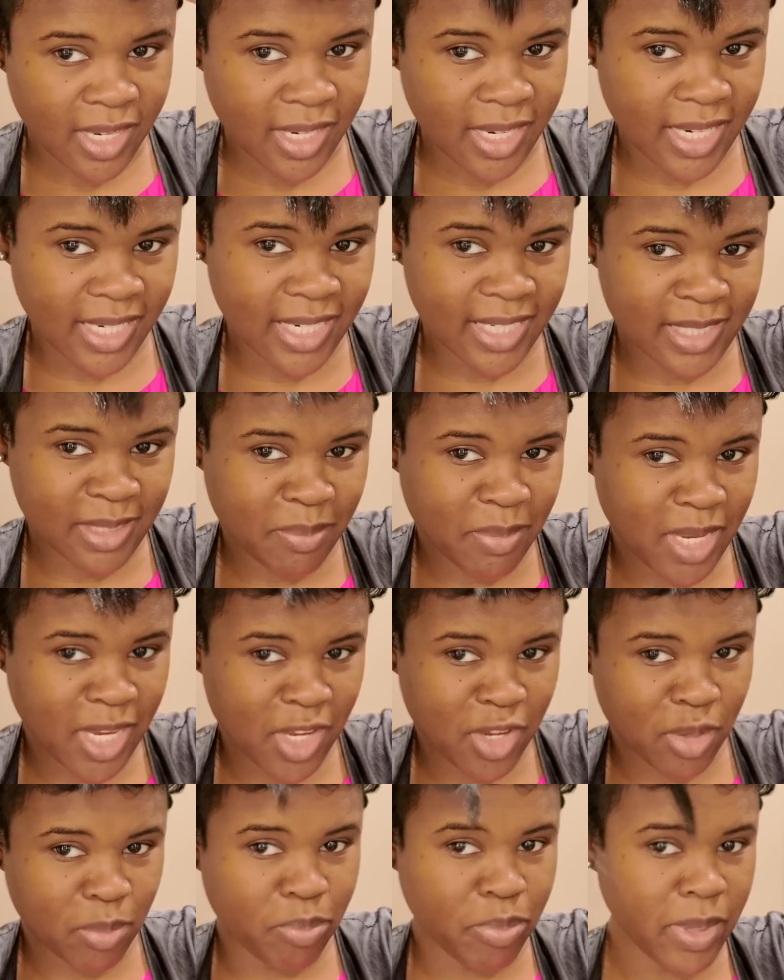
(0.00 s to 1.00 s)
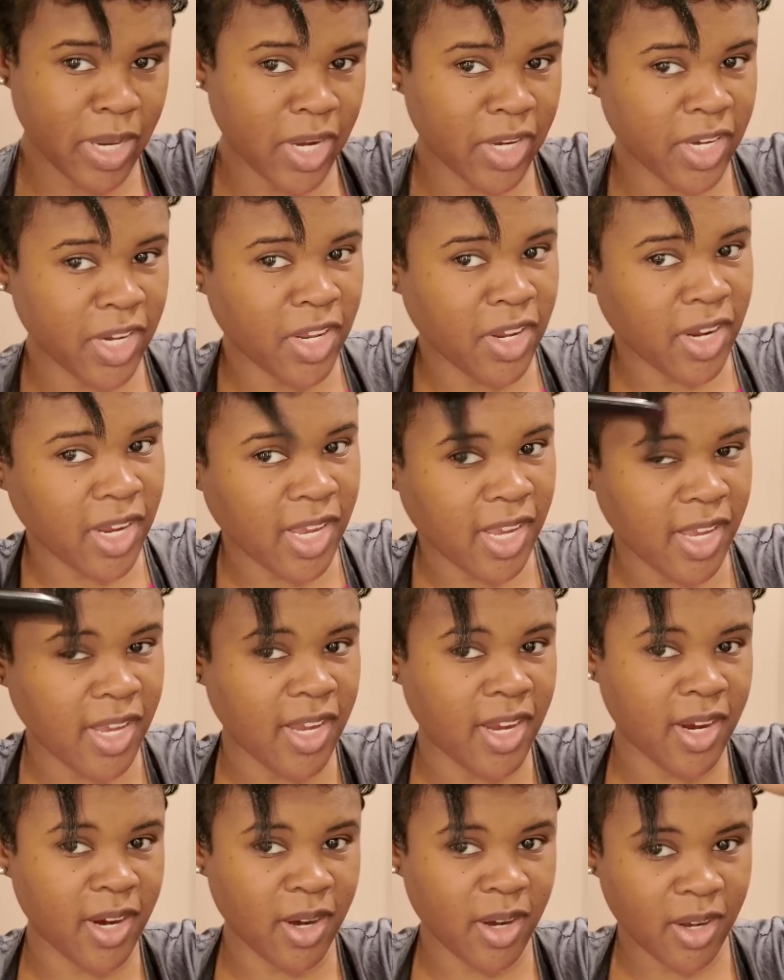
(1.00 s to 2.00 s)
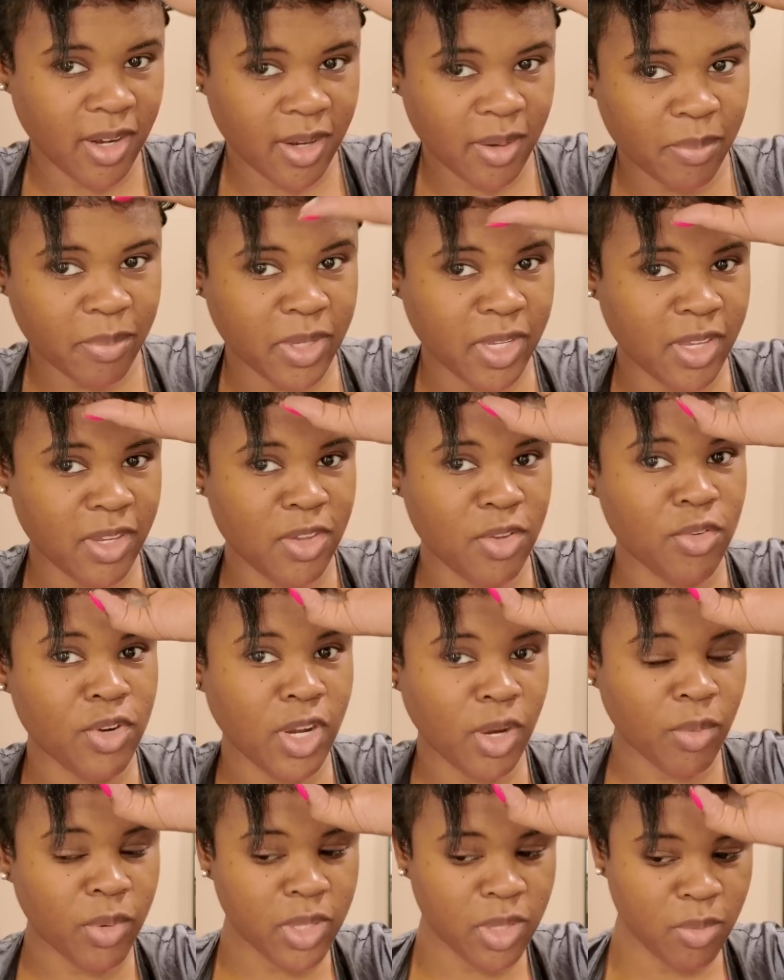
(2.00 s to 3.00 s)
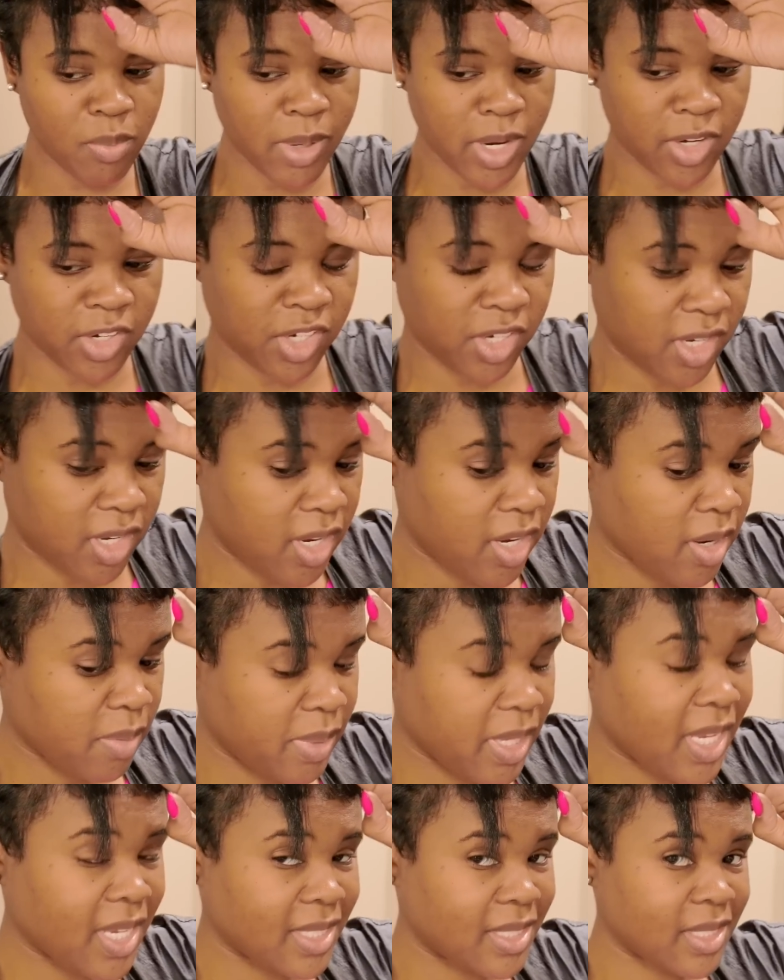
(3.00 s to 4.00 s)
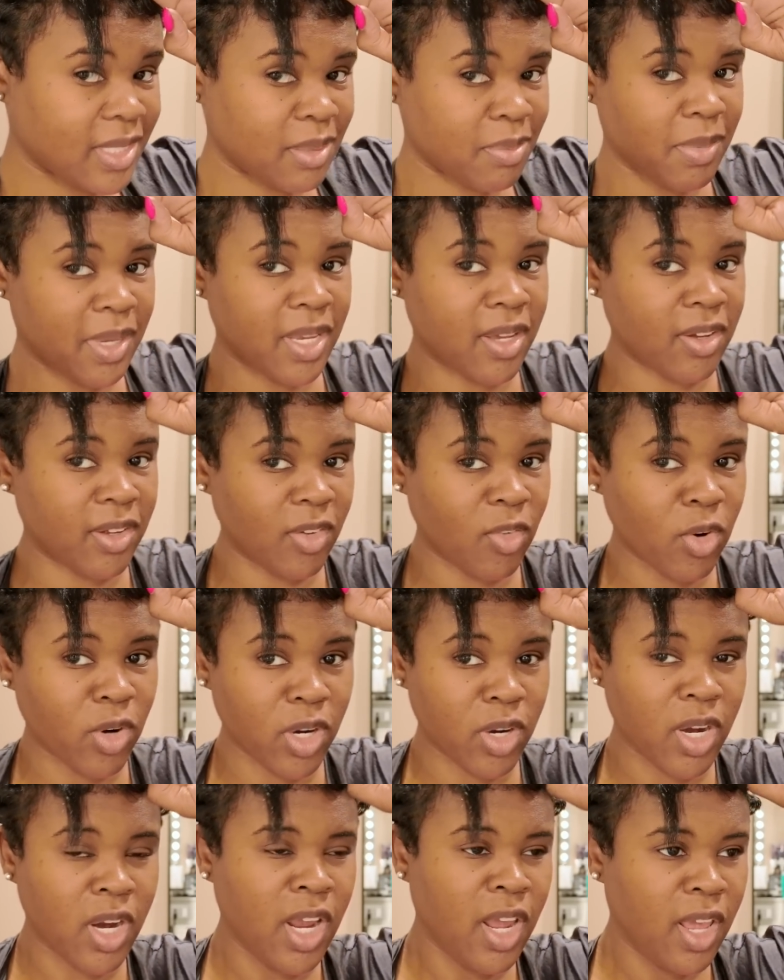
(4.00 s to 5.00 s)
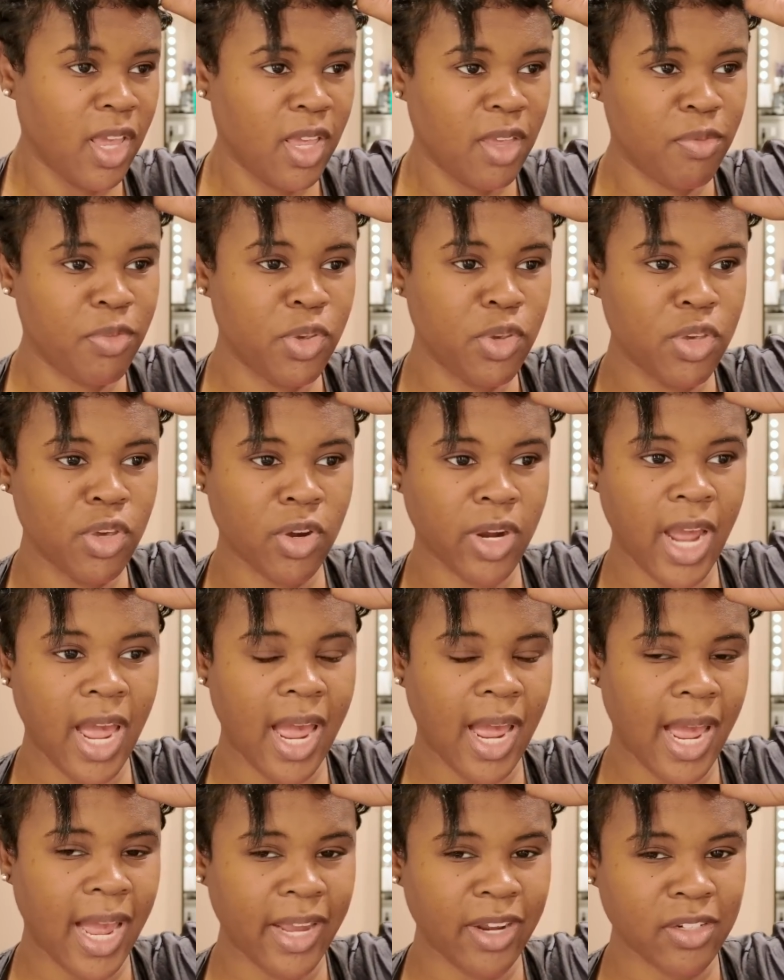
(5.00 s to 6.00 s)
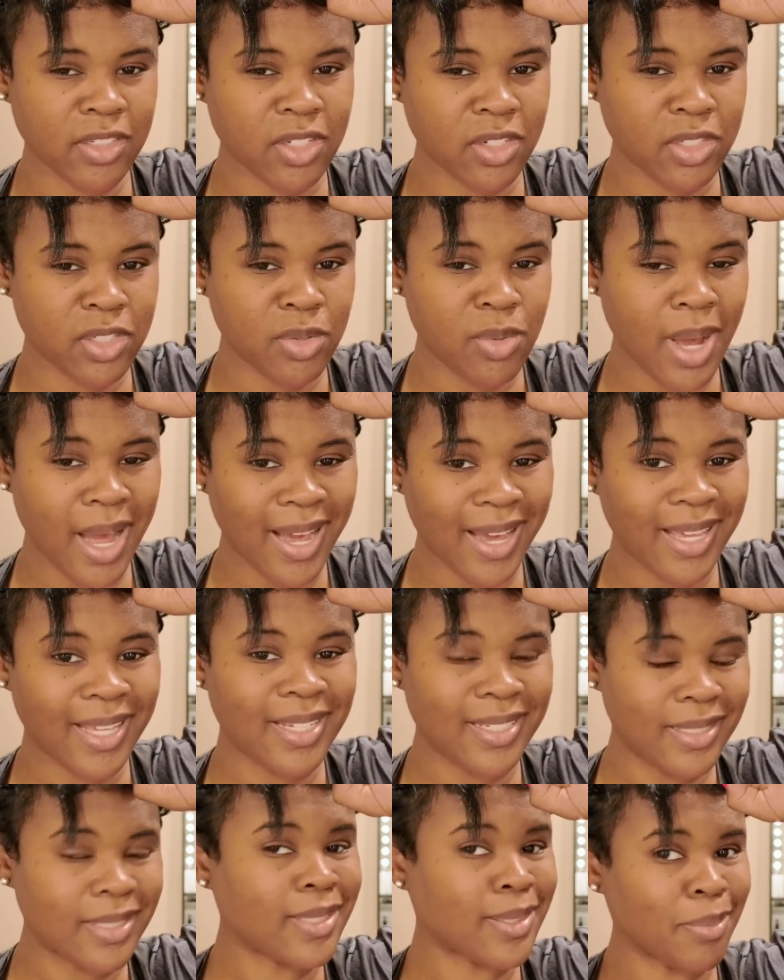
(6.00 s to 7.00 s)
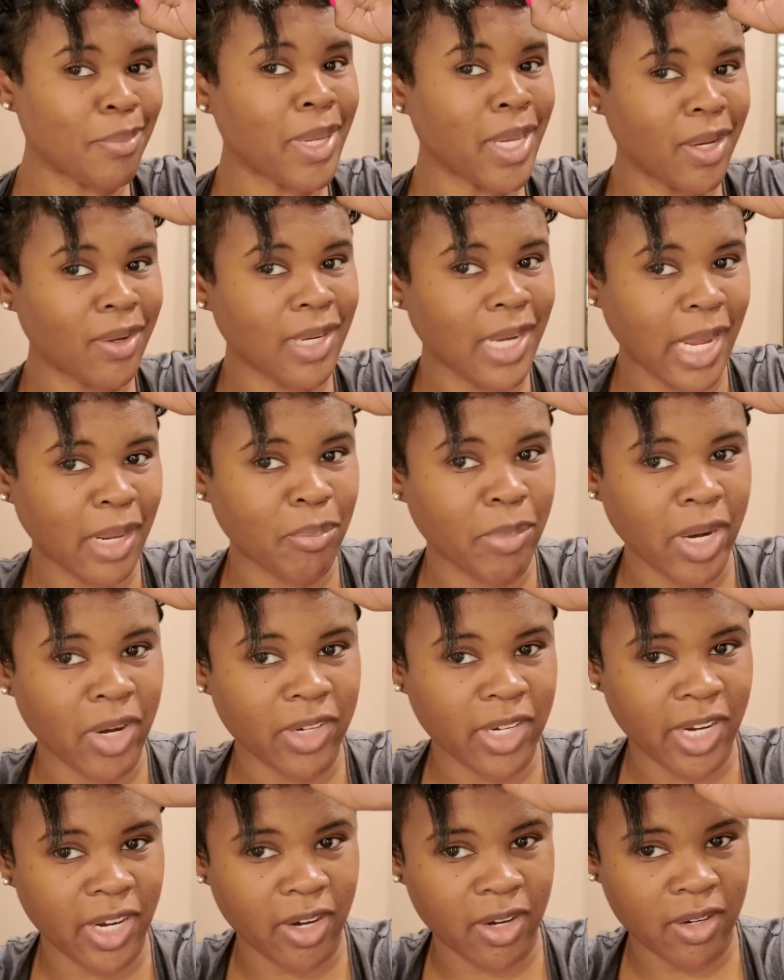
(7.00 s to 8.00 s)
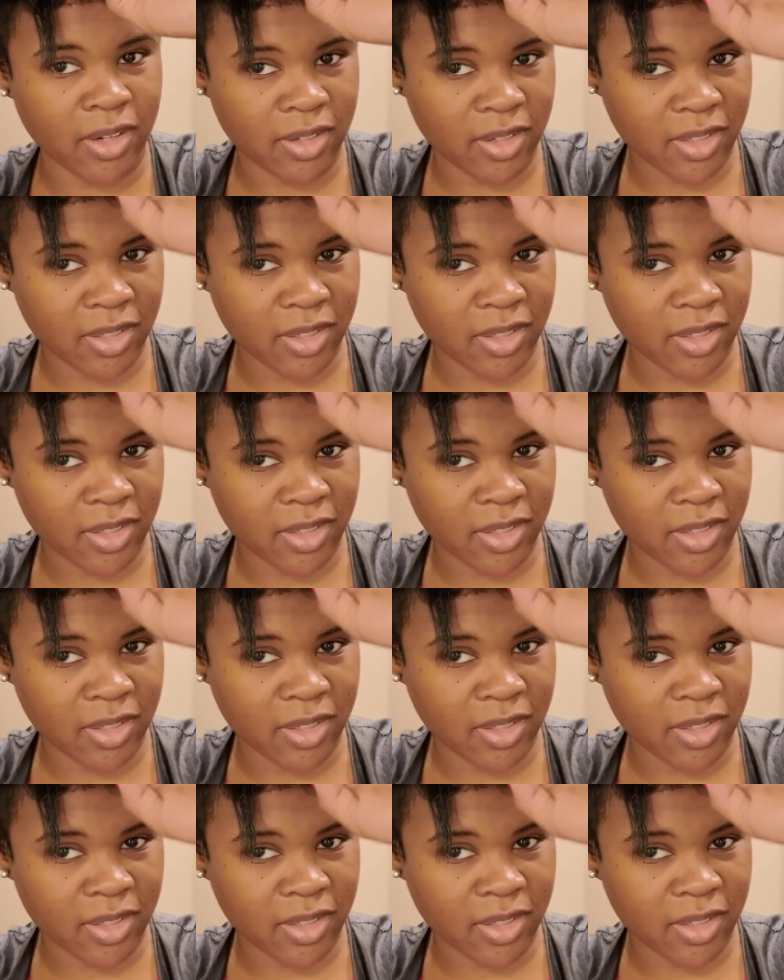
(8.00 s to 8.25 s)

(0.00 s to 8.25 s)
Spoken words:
That doesn't mean you're burning your hair, but you know when you burnt your hair because it smells, or if your irons are too hot, it smells like burnt hair.